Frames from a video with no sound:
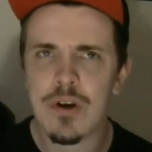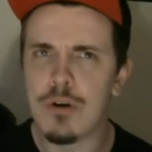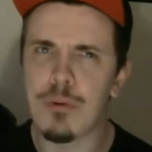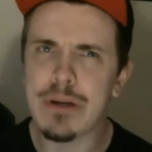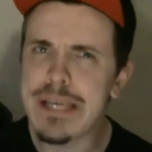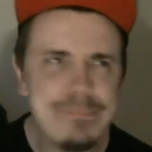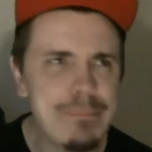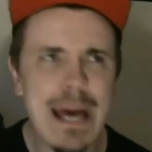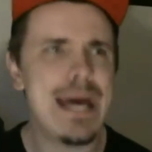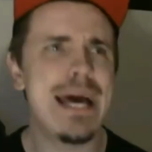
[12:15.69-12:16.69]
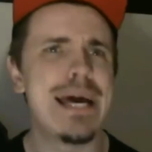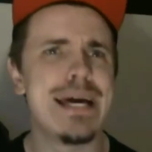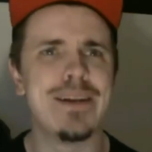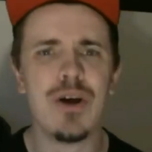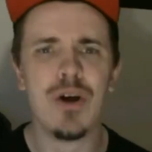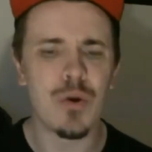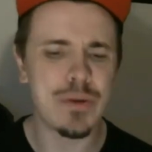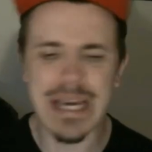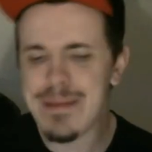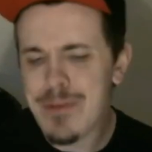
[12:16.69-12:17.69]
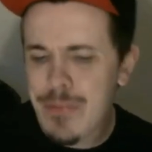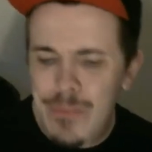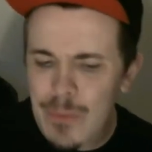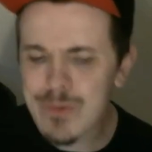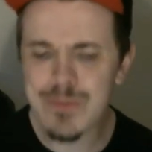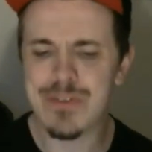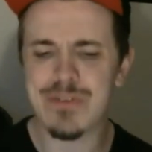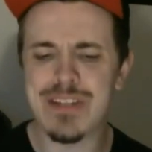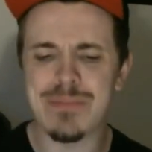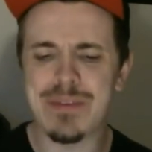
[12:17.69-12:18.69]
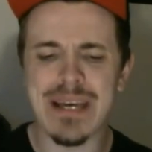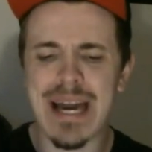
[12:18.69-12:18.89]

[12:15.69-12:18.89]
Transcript: or Breaking Bad, or Game of Thrones, or something.